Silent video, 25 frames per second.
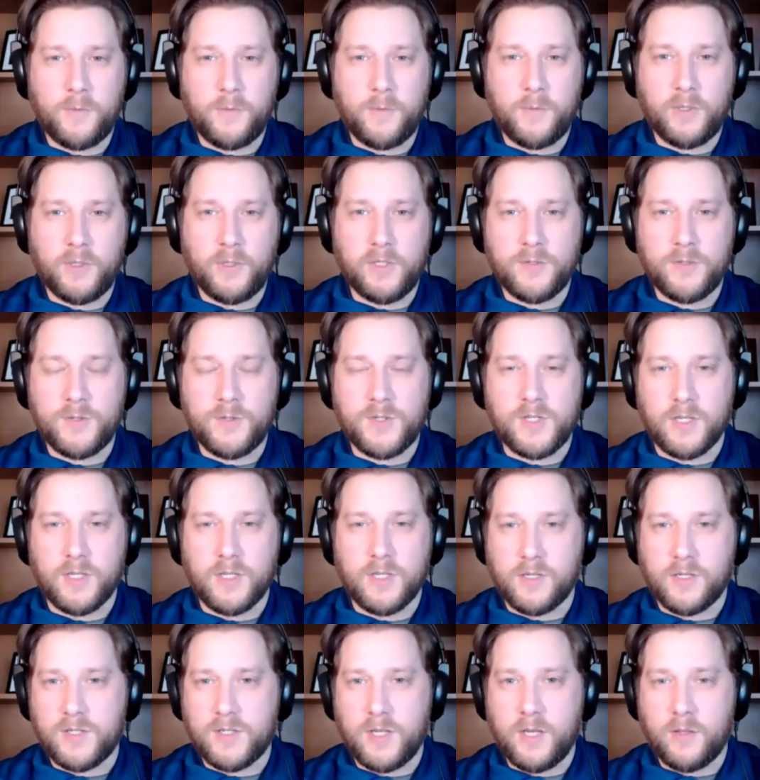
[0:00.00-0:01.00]
really
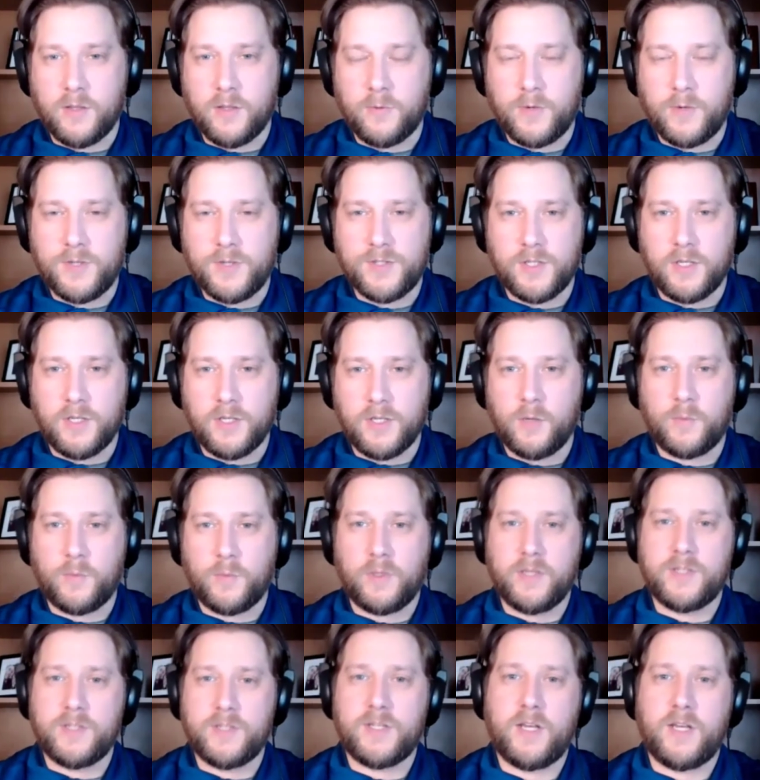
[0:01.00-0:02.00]
interesting to see how the rest of the year
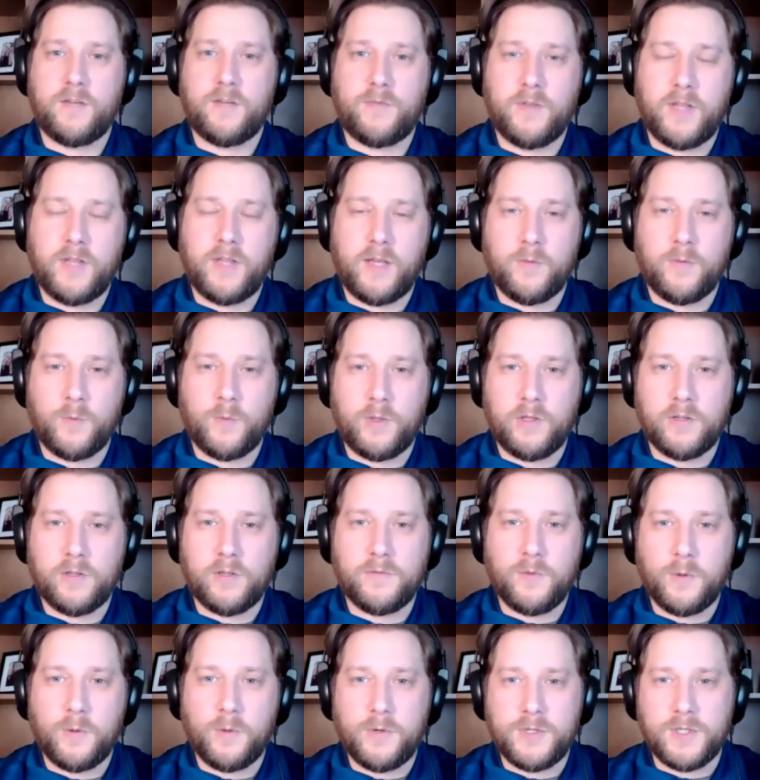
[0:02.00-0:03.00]
plays out for that, and we
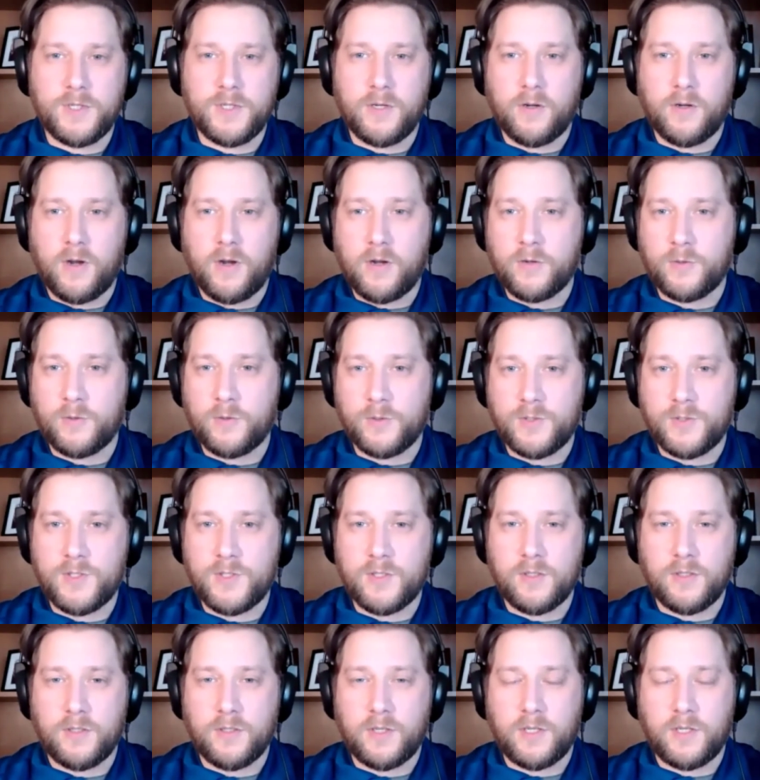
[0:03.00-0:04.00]
look forward to your
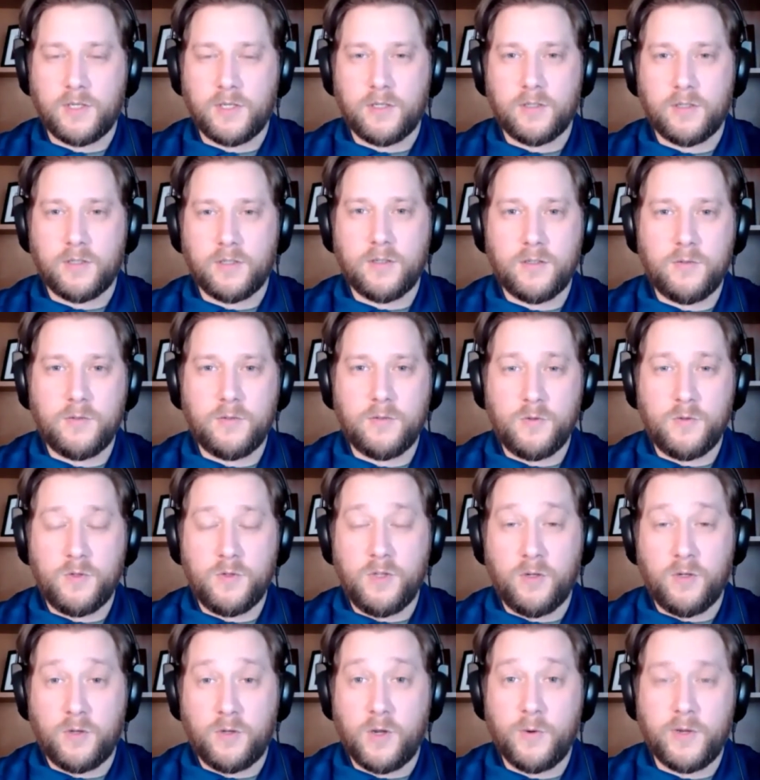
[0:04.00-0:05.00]
articles,
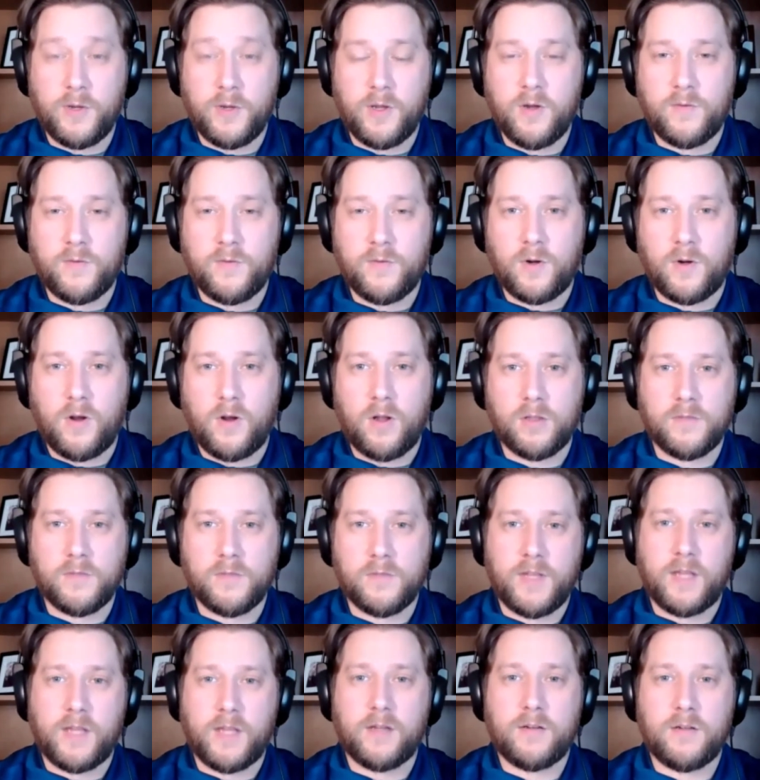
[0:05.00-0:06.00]
going over all
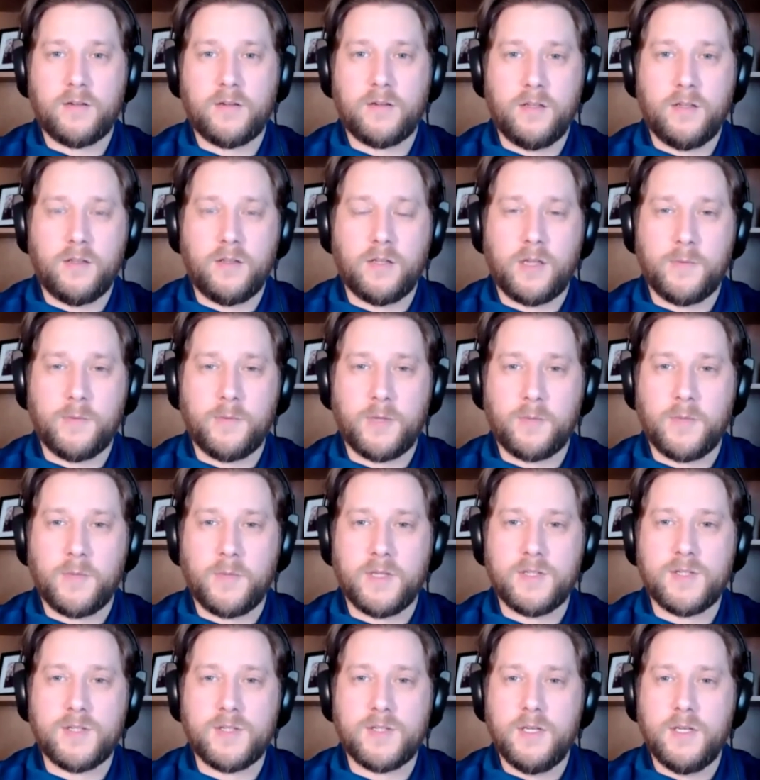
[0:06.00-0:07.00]
of that in the coming
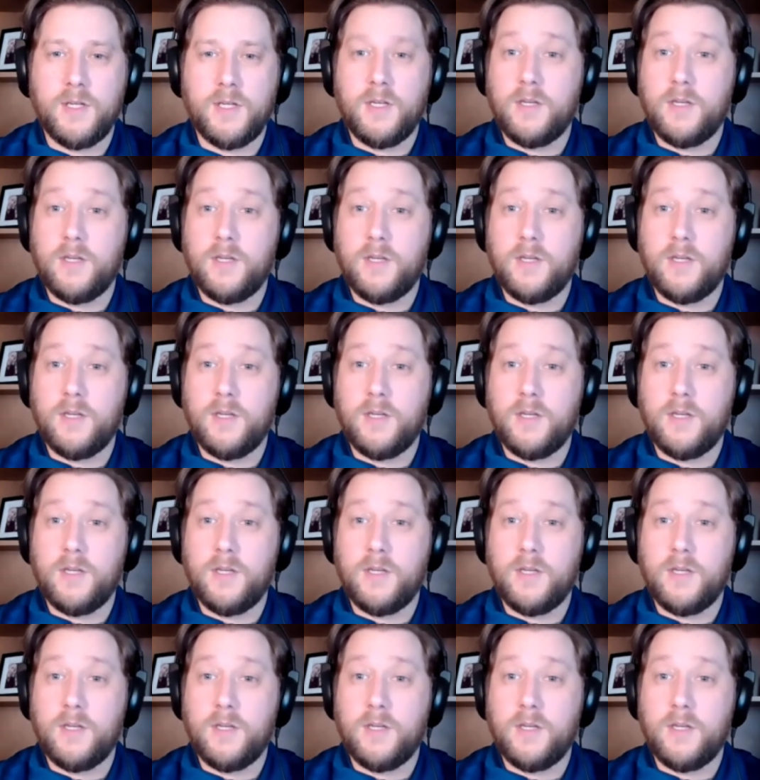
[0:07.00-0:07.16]
months.